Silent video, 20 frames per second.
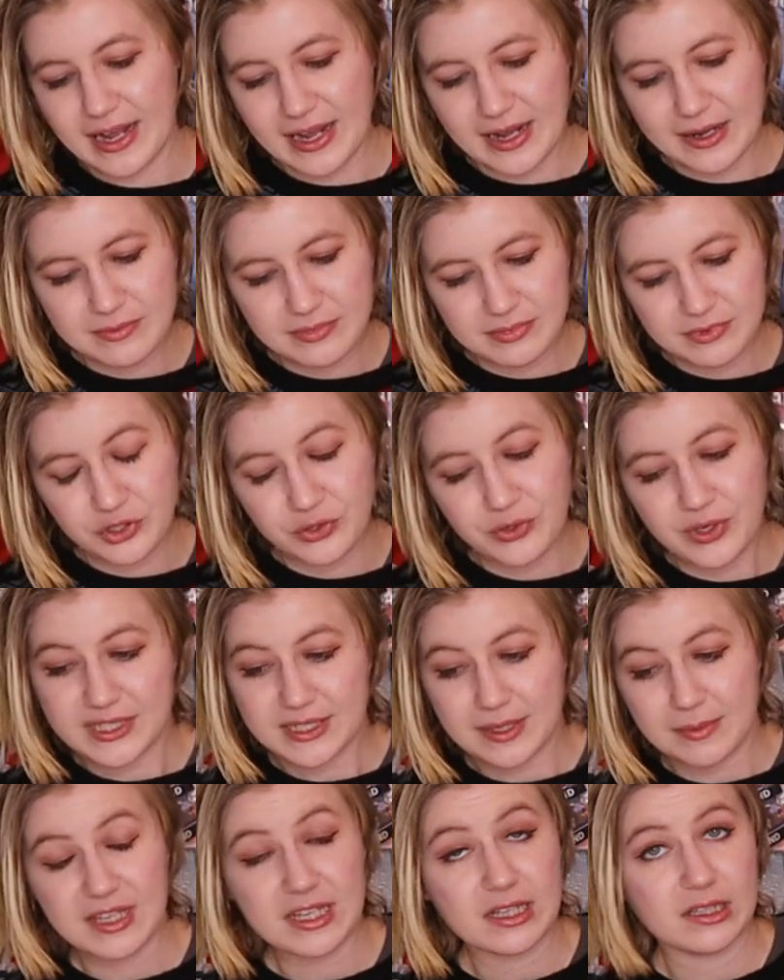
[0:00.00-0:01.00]
am doing
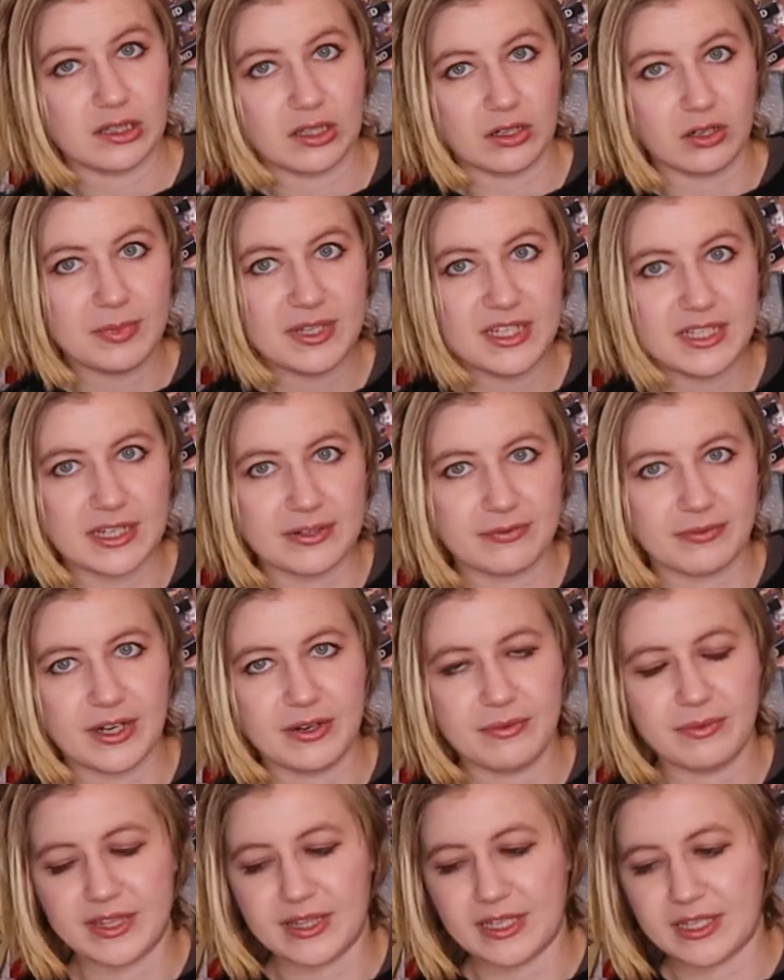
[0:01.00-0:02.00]
something a little bit
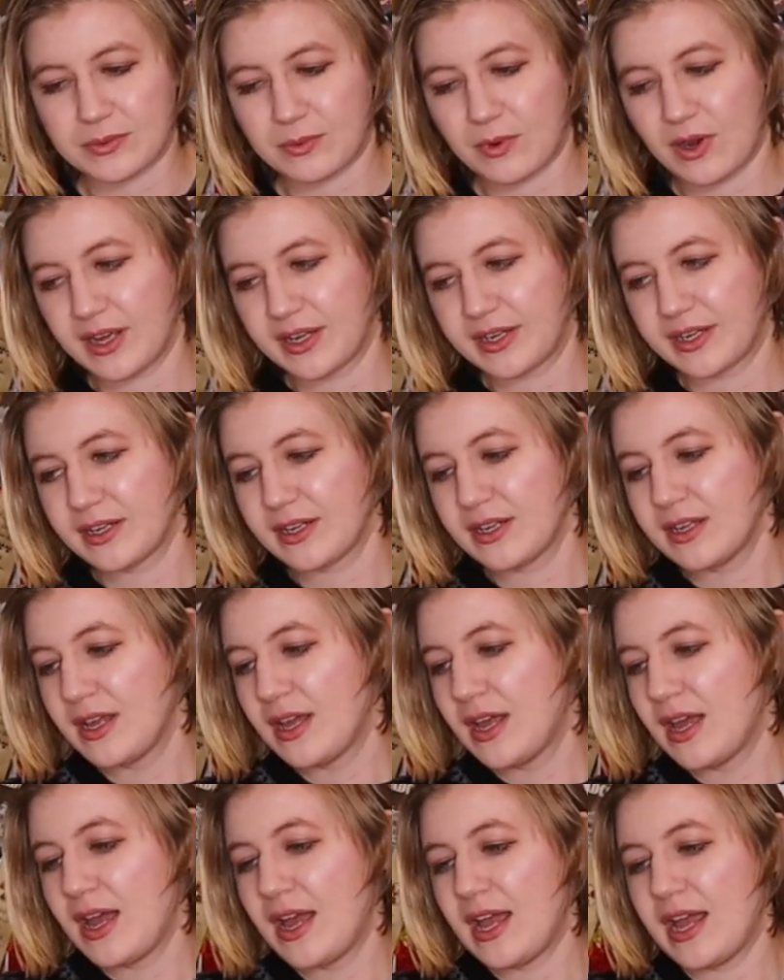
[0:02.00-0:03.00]
different with this one,
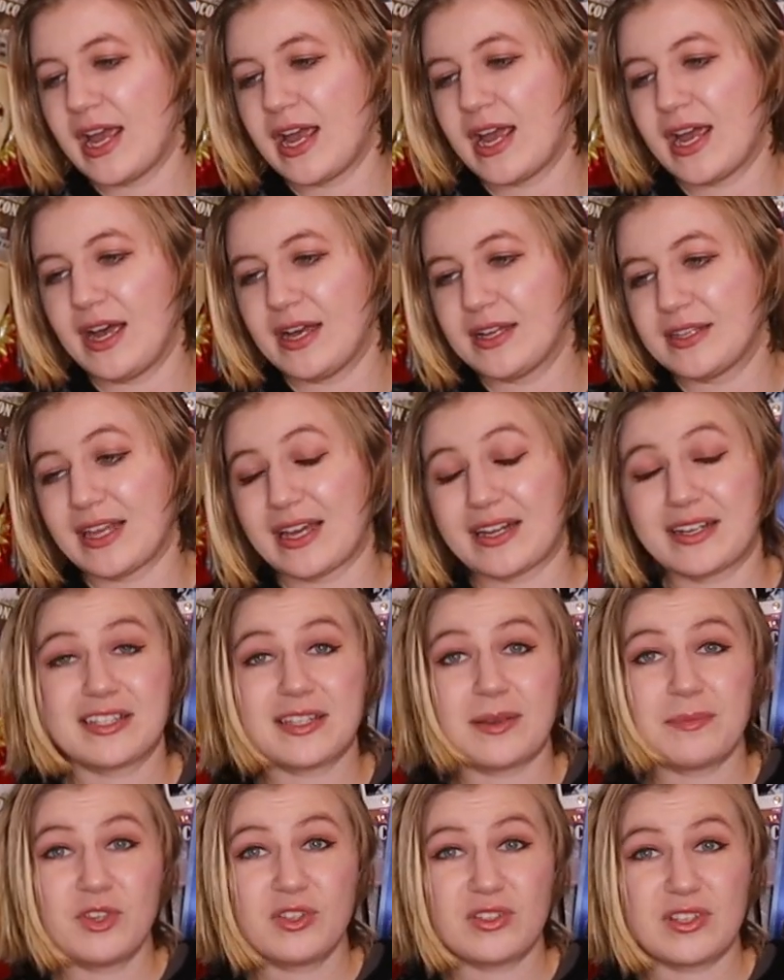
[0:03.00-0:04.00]
and that is
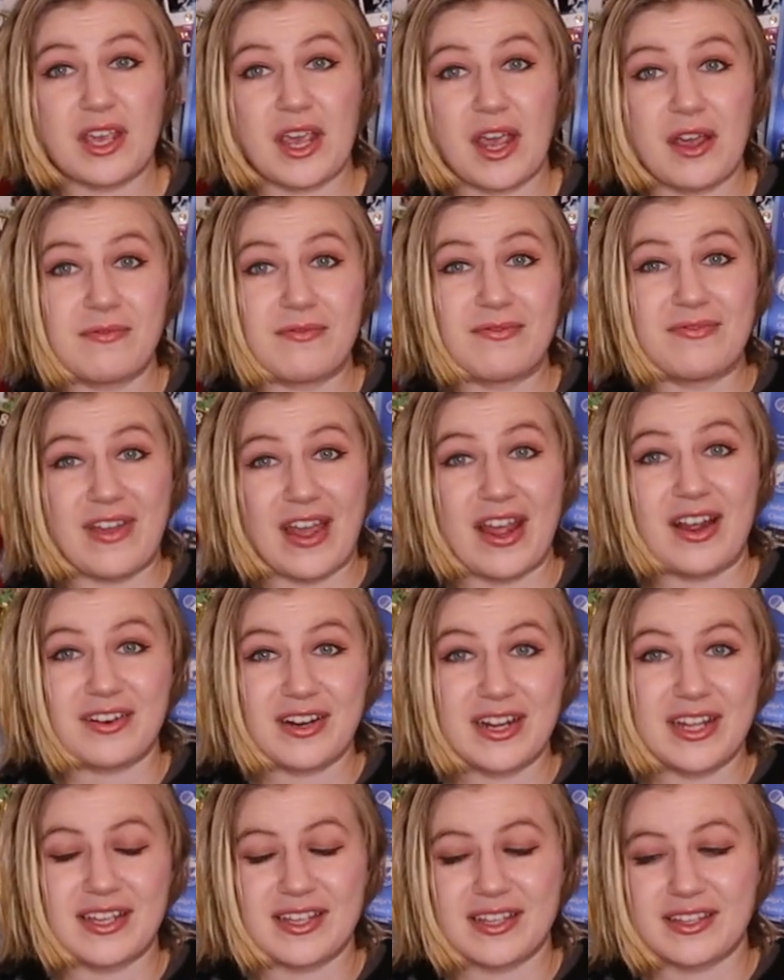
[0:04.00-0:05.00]
I'm using a
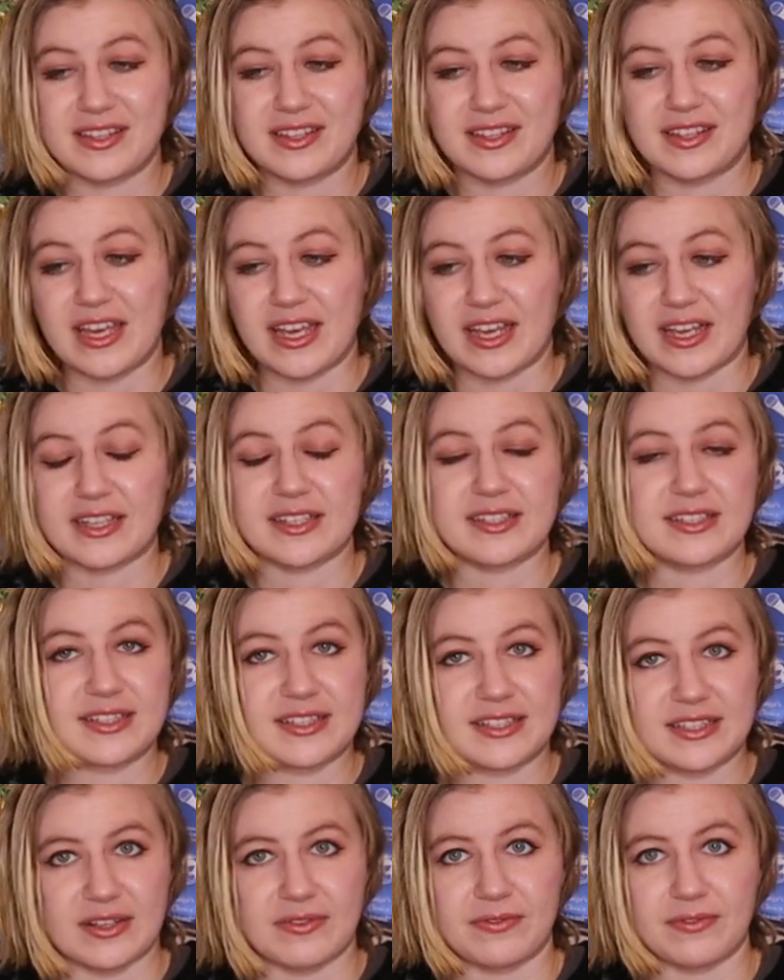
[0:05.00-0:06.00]
very thick
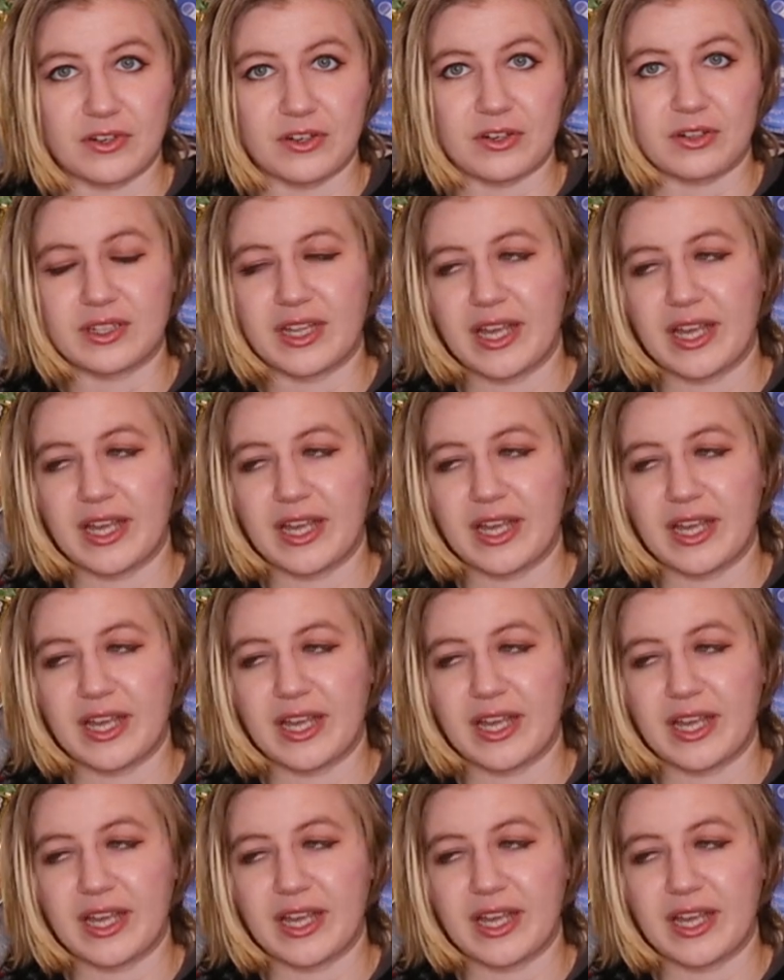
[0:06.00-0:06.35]
stiffener